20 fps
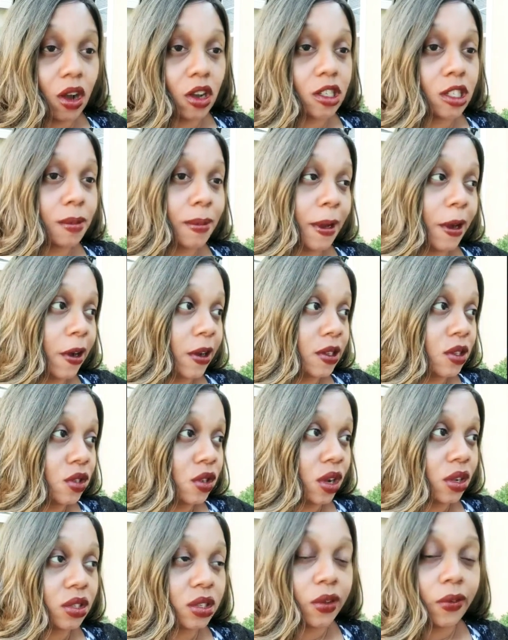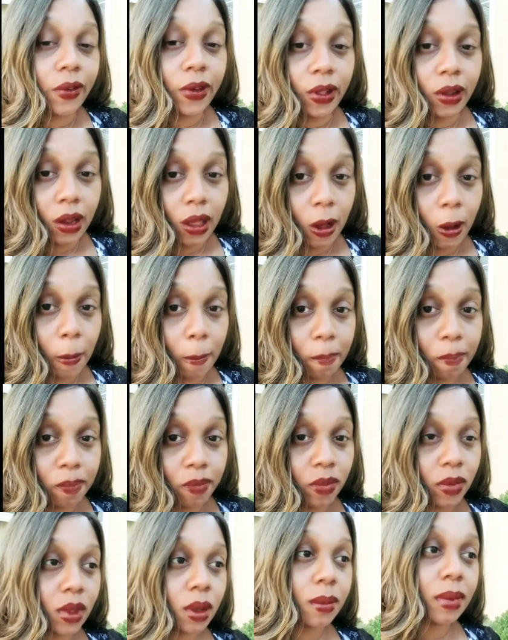Our spirit starts to feel low
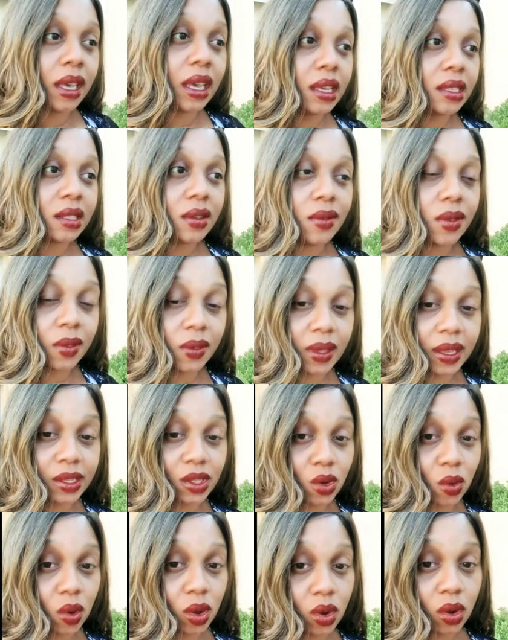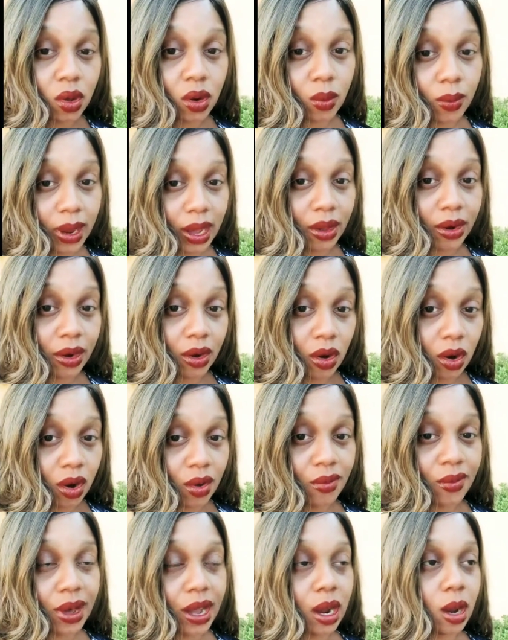because of the things going on around in
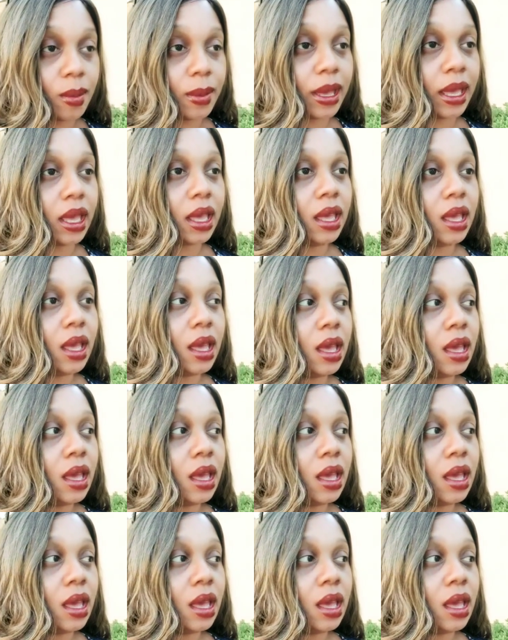our environment.